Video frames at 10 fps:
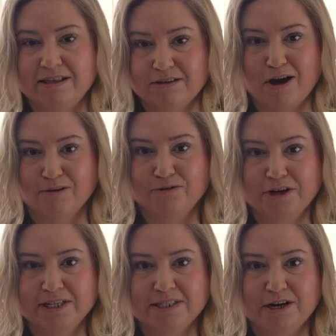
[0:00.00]
at the
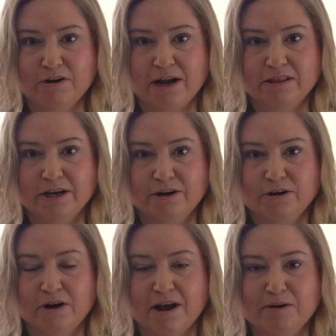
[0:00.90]
offerings that are out
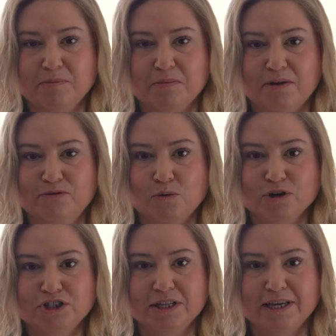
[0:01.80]
there.
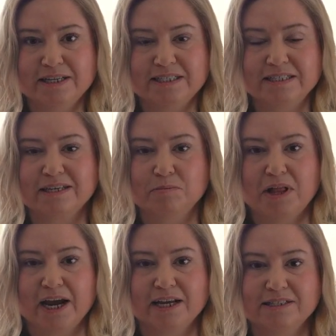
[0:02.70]
Unfortunately, since
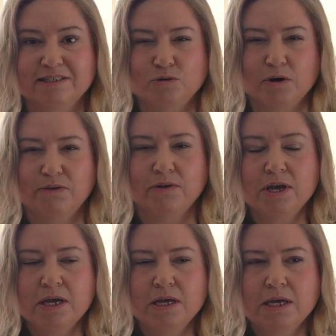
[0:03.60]
compliance is sort of
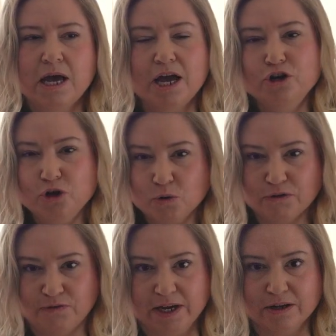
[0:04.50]
a
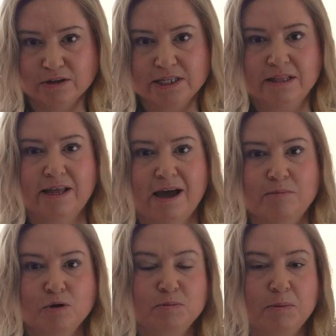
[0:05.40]
newer field in that
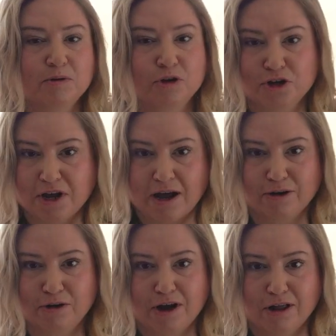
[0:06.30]
most people could not
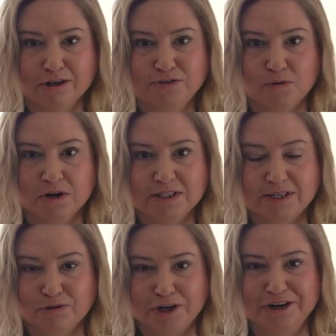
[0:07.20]
go to college for it
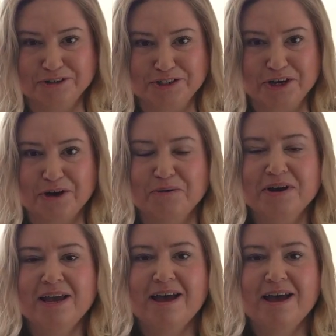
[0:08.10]
several years ago.